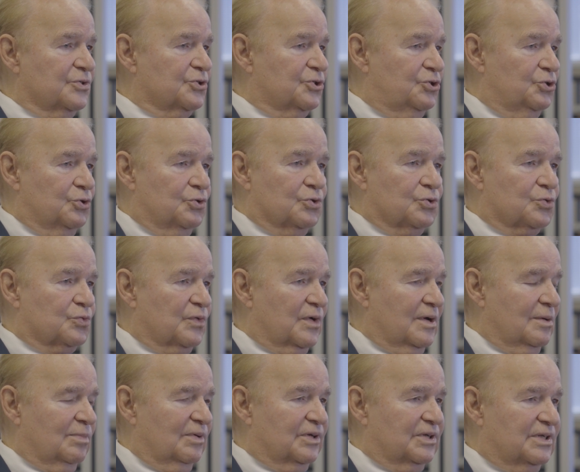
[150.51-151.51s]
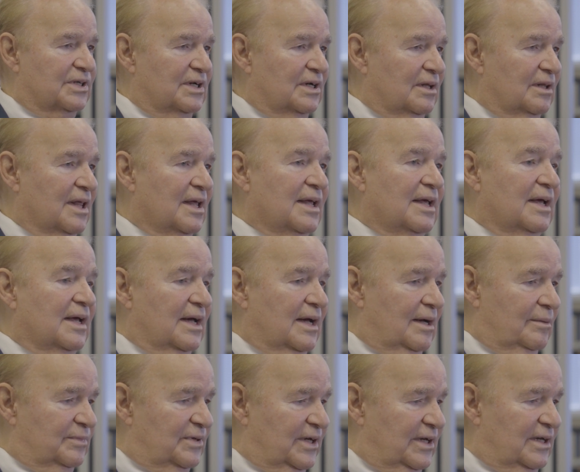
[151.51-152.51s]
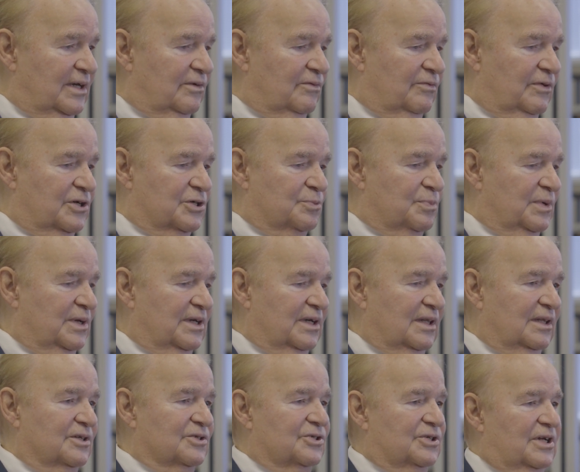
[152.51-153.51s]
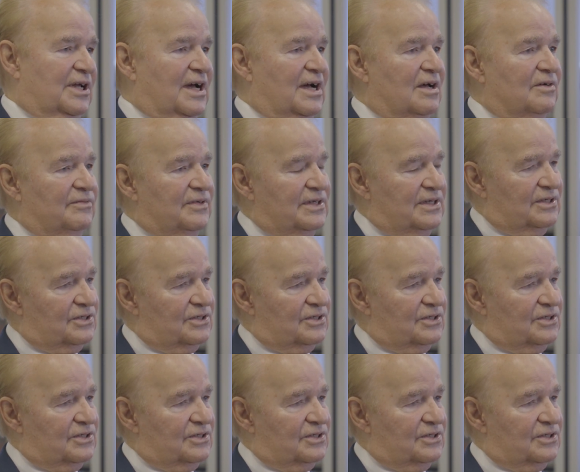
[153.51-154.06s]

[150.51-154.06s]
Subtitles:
Students were able to tell, I'm taking freshman English at Alvin,